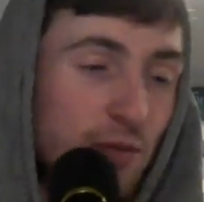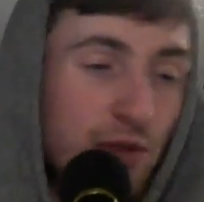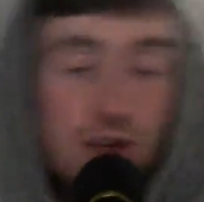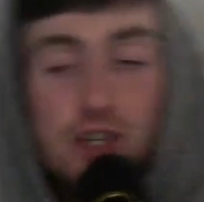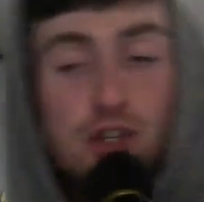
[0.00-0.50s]
We
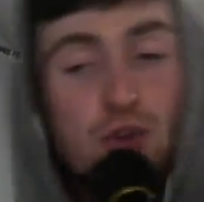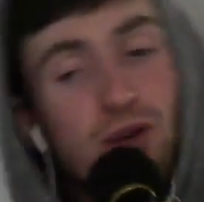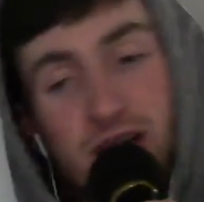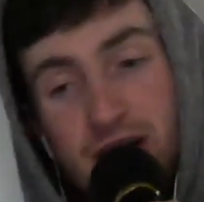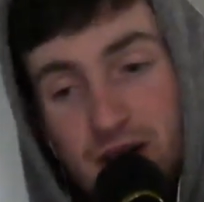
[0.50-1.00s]
are
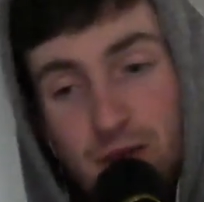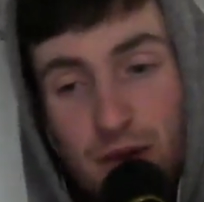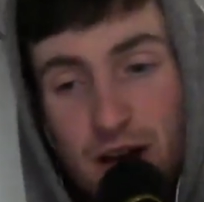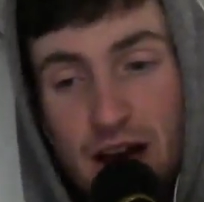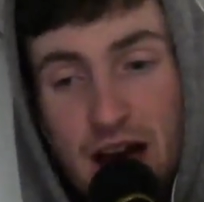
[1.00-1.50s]
joined
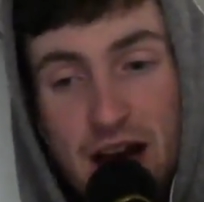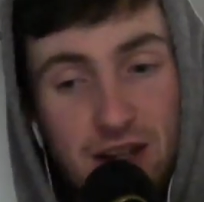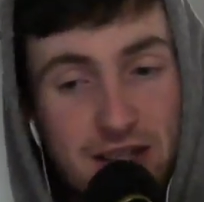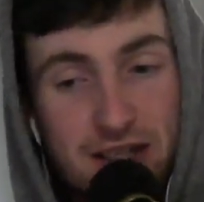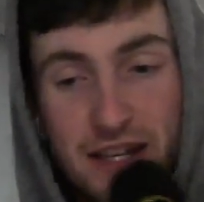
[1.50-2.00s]
by
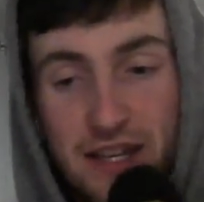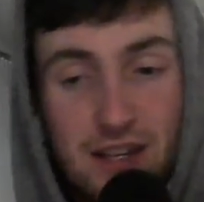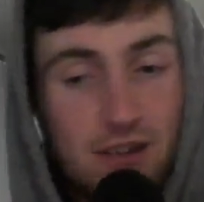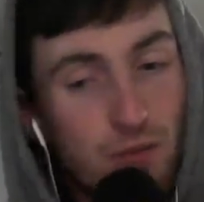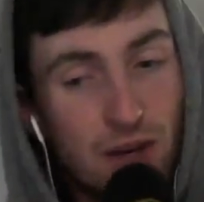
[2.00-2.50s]
Alex
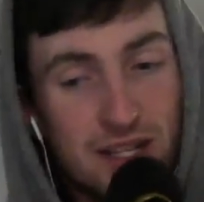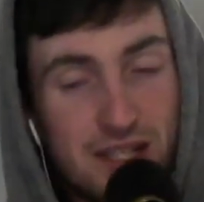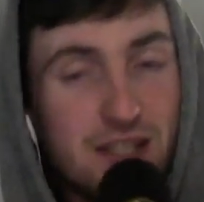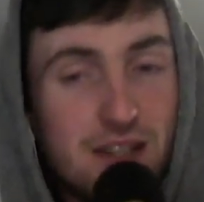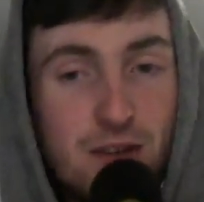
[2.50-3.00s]
Lane. You might
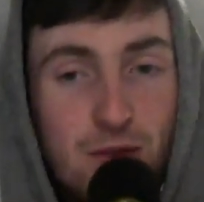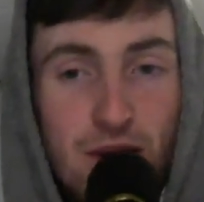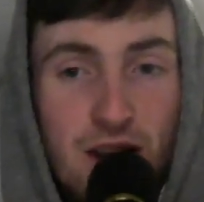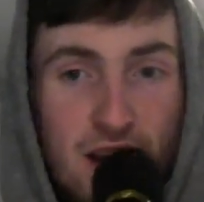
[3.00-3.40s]
see him